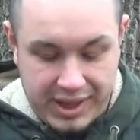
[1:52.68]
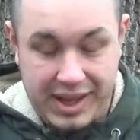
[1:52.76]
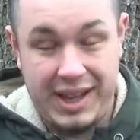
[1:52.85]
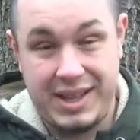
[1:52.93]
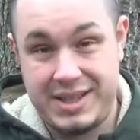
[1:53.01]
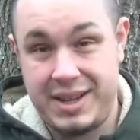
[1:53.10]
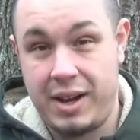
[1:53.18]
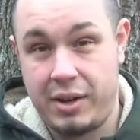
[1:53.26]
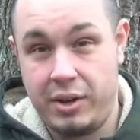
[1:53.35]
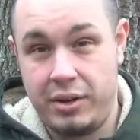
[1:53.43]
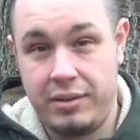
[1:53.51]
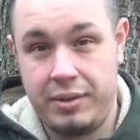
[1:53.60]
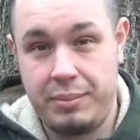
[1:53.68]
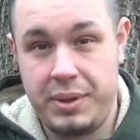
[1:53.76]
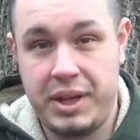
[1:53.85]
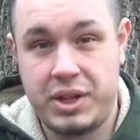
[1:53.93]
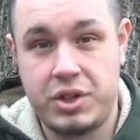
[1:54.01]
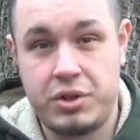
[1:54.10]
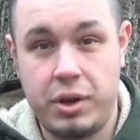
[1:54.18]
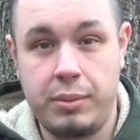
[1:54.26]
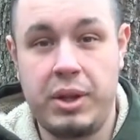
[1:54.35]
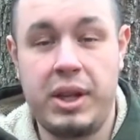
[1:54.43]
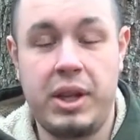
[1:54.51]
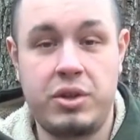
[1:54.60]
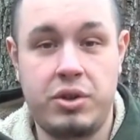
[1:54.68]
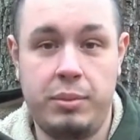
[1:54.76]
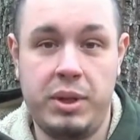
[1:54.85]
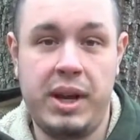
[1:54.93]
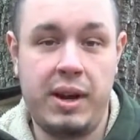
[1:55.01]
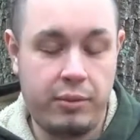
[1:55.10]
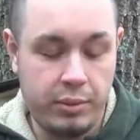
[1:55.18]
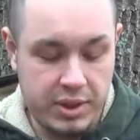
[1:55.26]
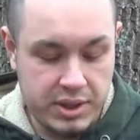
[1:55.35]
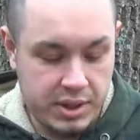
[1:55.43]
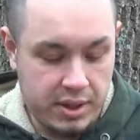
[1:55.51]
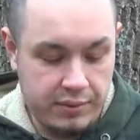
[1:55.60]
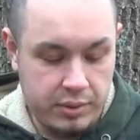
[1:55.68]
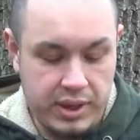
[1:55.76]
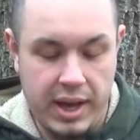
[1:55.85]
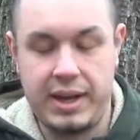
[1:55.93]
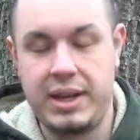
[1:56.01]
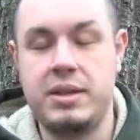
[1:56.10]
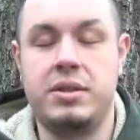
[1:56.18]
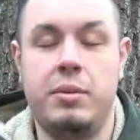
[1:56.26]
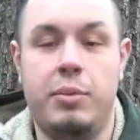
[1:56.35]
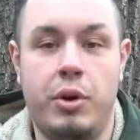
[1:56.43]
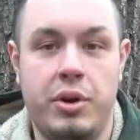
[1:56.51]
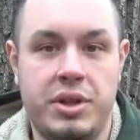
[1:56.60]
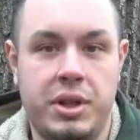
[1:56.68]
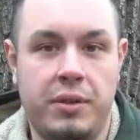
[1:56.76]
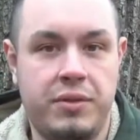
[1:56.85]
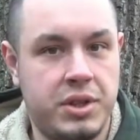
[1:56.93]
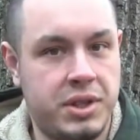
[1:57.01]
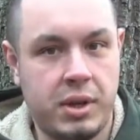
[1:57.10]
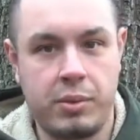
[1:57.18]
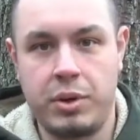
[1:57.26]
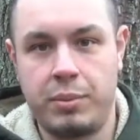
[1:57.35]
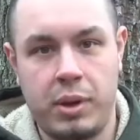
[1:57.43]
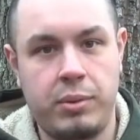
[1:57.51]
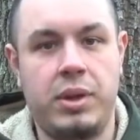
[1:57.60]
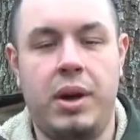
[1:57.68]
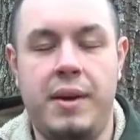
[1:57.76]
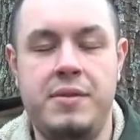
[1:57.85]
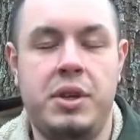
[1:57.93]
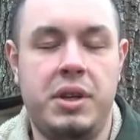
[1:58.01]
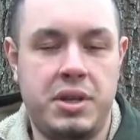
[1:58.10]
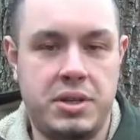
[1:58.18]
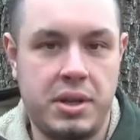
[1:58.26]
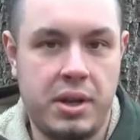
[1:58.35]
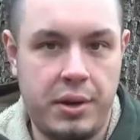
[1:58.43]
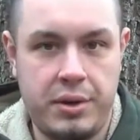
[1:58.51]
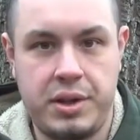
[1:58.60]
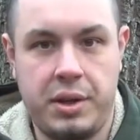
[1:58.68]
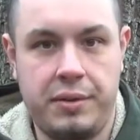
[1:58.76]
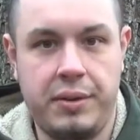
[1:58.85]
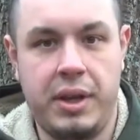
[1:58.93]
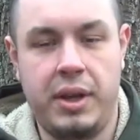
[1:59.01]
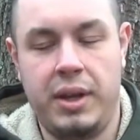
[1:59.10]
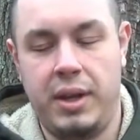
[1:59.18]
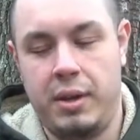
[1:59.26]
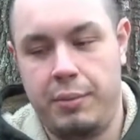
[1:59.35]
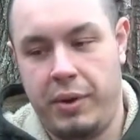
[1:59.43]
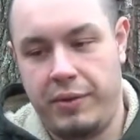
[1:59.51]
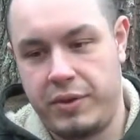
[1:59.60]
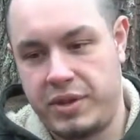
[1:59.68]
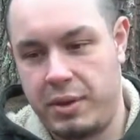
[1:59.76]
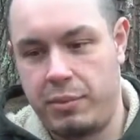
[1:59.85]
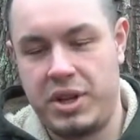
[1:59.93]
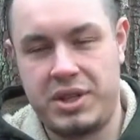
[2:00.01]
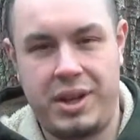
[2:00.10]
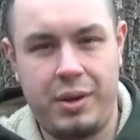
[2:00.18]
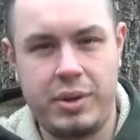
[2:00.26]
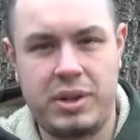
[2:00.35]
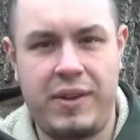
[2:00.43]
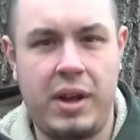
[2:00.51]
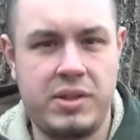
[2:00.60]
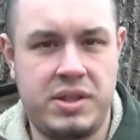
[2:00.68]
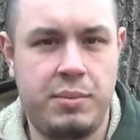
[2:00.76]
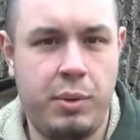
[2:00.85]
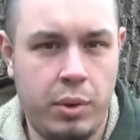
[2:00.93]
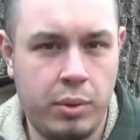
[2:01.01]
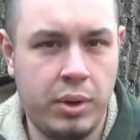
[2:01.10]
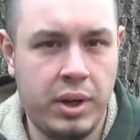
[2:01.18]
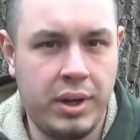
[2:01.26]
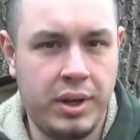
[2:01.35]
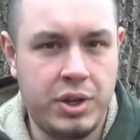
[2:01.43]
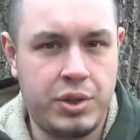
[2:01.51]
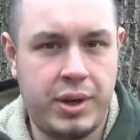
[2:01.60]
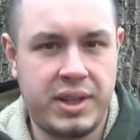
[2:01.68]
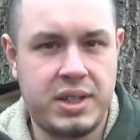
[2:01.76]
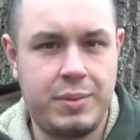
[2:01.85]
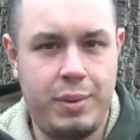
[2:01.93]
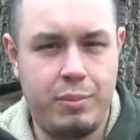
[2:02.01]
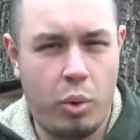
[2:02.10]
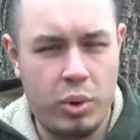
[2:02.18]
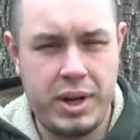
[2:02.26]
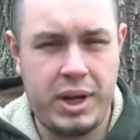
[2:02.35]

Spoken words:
it's not good. Be extremely careful with this stuff. You can easily burn yourself. Just like when you play with knives, you can easily cut yourself. But for some reason, I always found Zippo tricks to be more